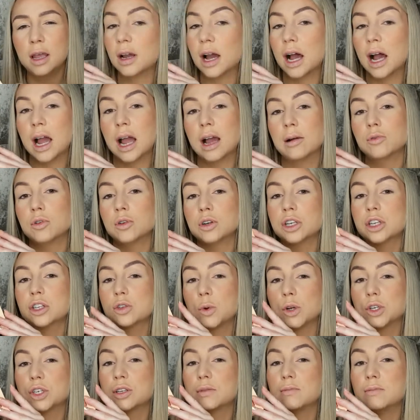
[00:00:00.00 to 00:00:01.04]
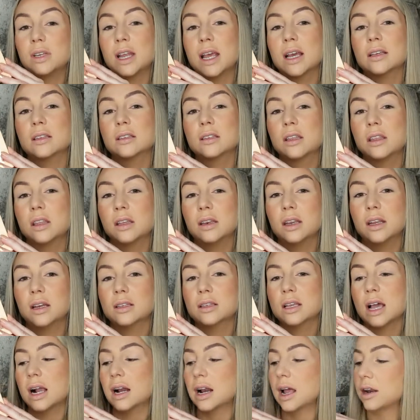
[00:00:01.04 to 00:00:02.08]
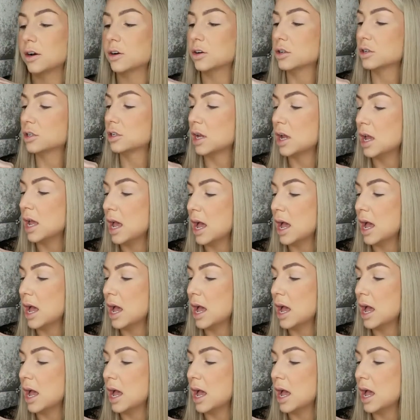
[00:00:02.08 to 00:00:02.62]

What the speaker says: I am going to swatch them next to the NYX highlighters